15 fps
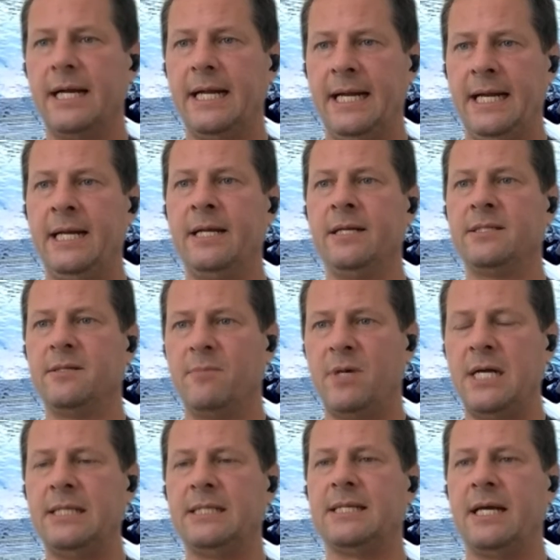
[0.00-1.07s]
It is a
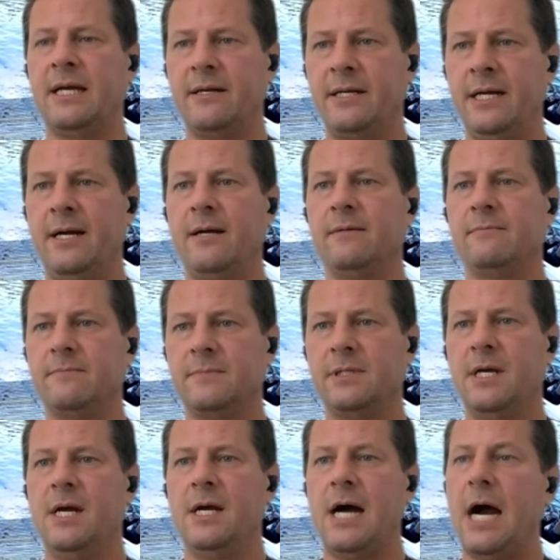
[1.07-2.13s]
mindset. Yeah.
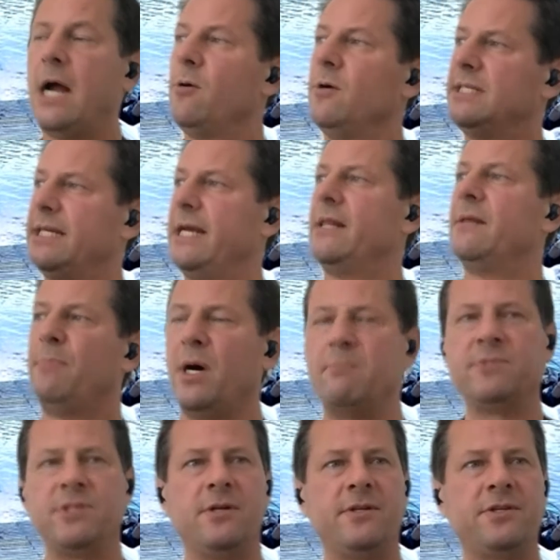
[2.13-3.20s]
I always say the
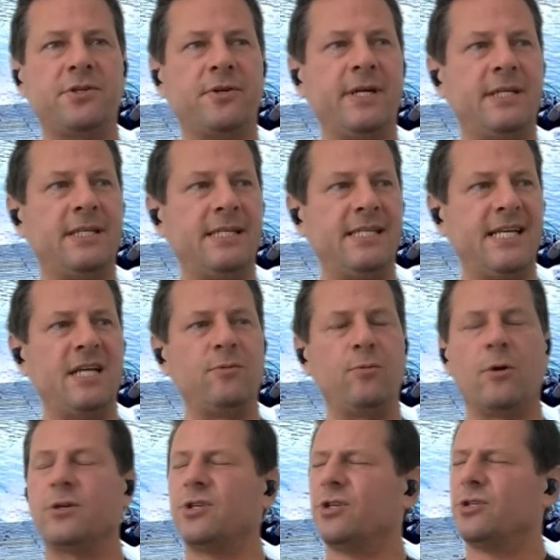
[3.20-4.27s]
bums on the streets, these guys
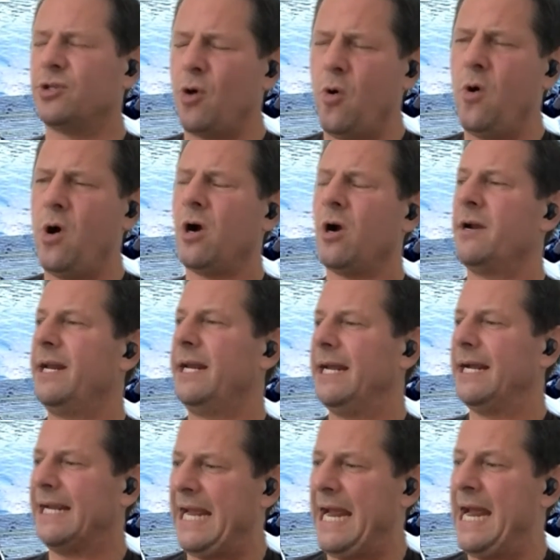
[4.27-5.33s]
work so hard to
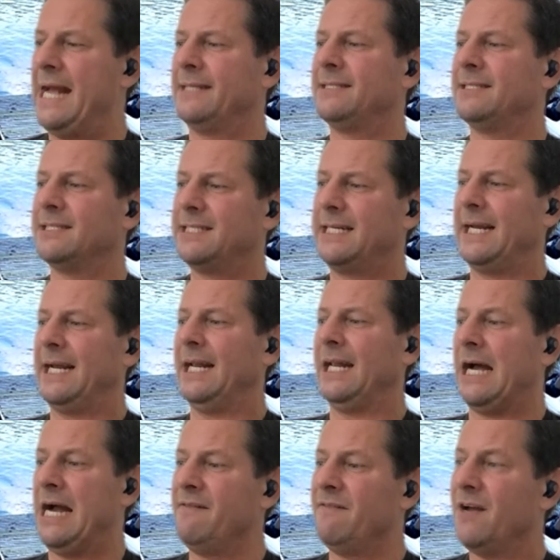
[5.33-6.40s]
get cans and stay
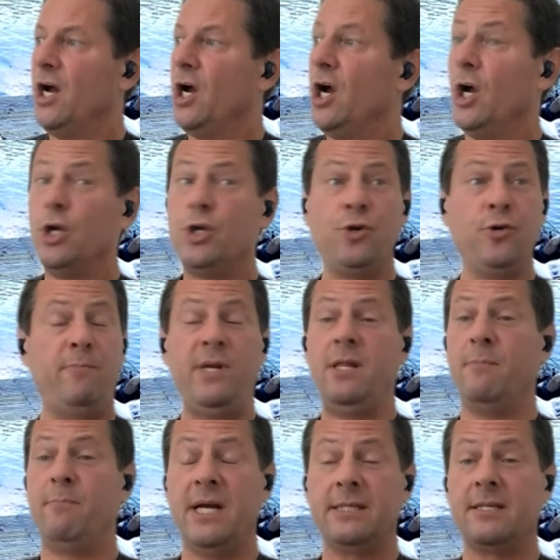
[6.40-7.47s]
alive. You'd be the
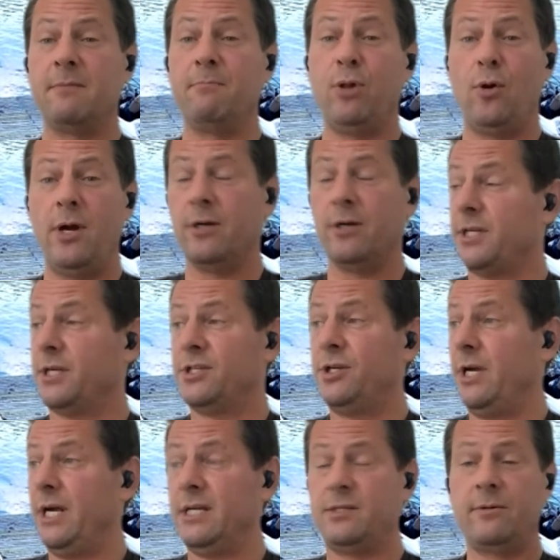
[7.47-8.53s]
best employers because
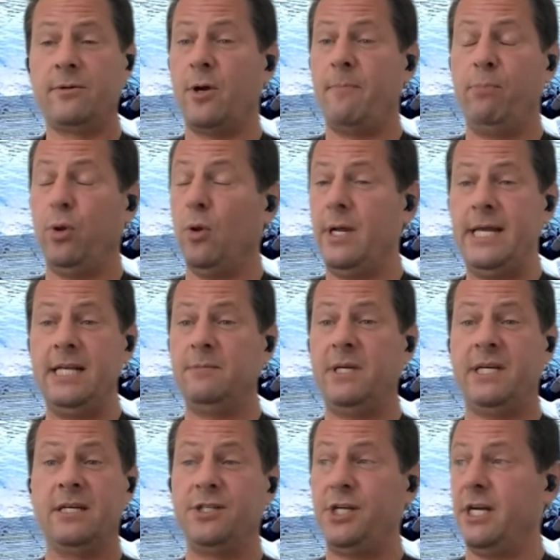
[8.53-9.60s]
you're employees,
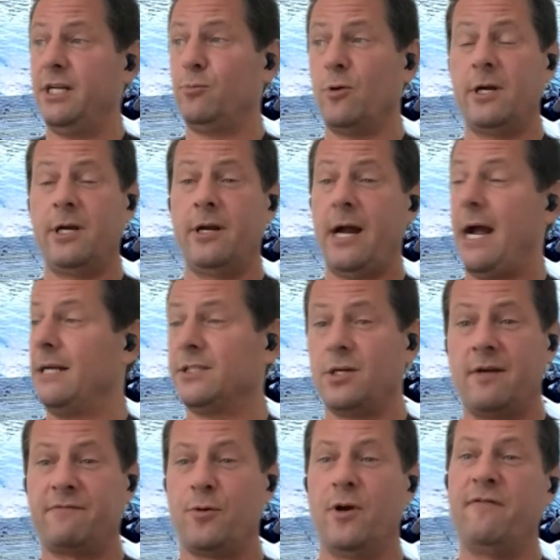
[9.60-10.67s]
because you guys work your ass
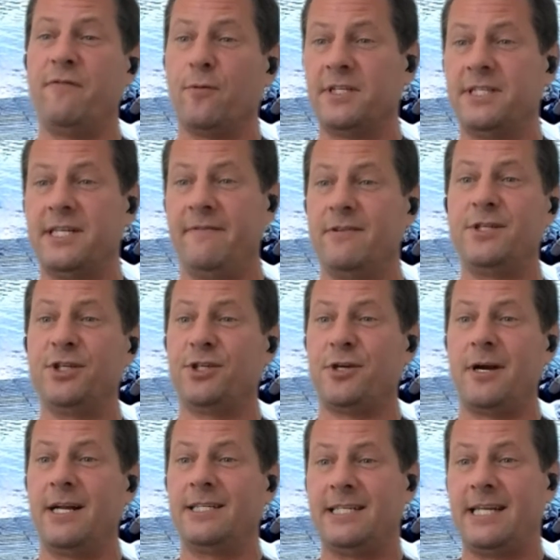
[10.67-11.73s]
off 24/7 just
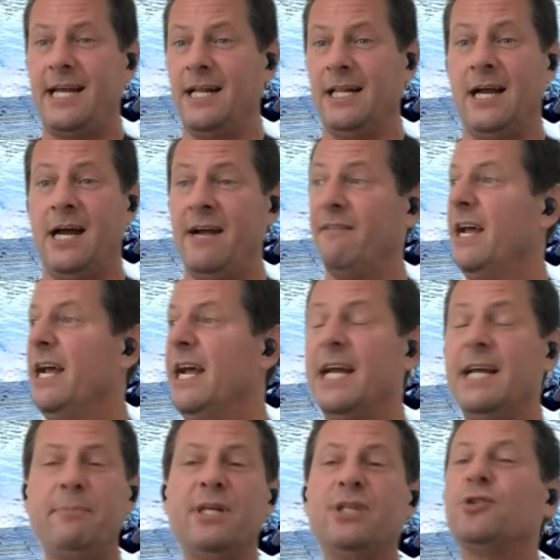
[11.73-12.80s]
trying to stay alive.
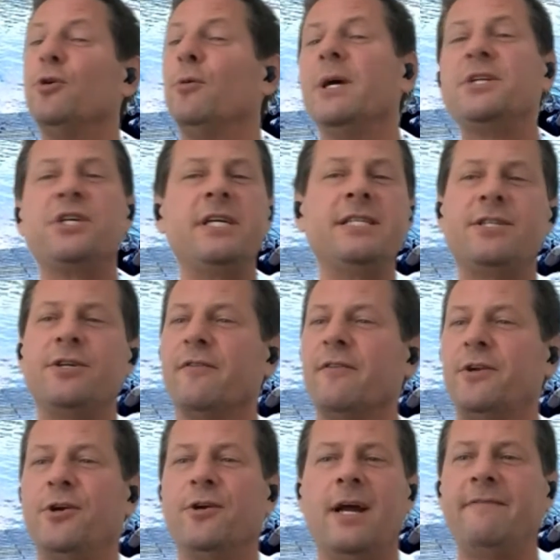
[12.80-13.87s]
It'd be so much easier
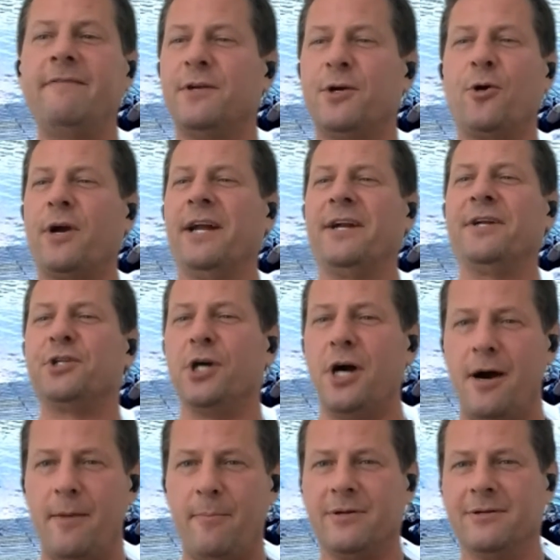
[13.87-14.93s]
in your life to go get a job.